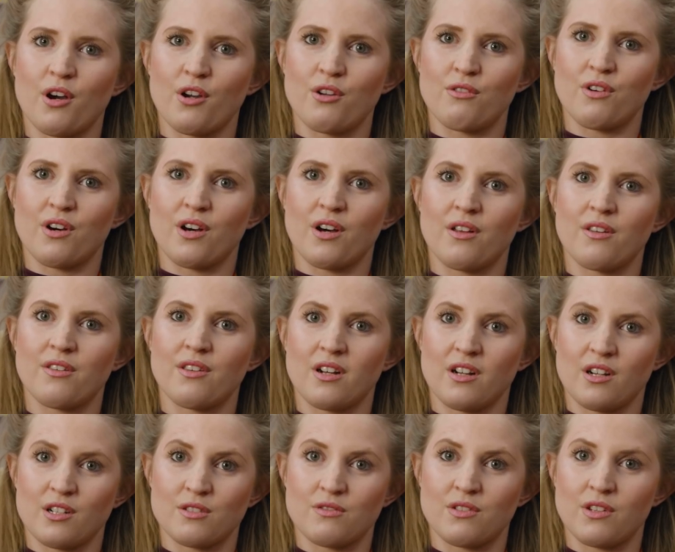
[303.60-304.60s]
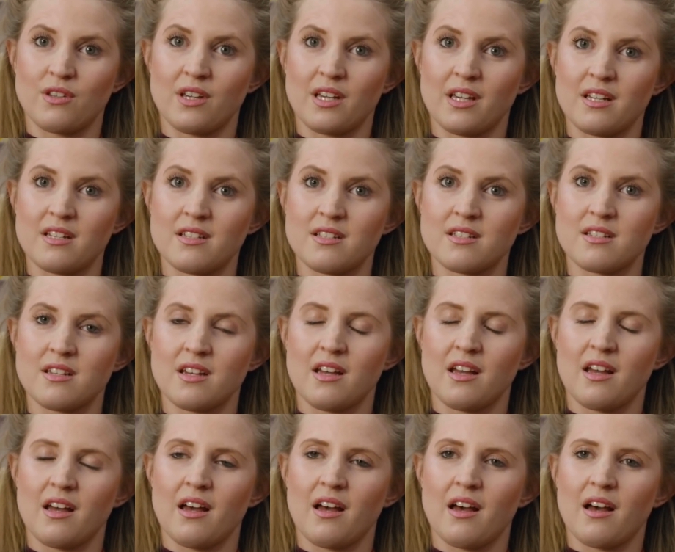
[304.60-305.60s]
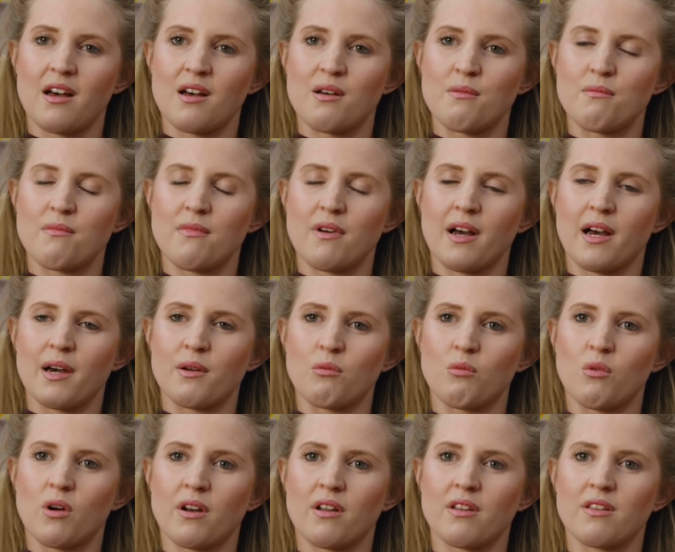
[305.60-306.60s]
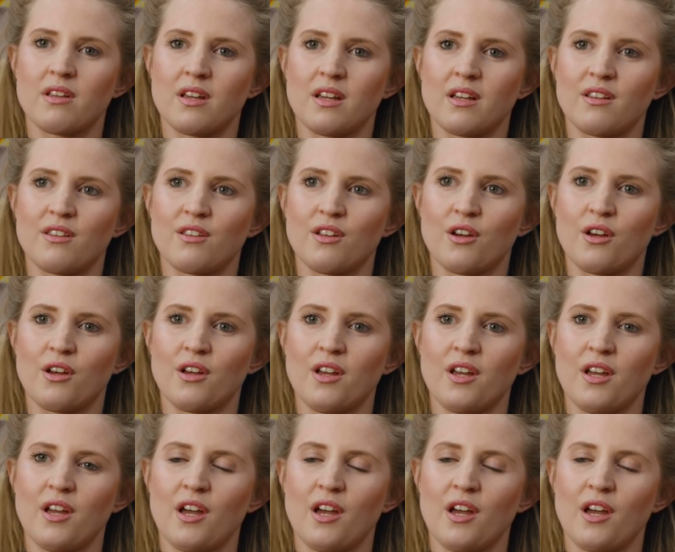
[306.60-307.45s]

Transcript: over the last few years. And one thing that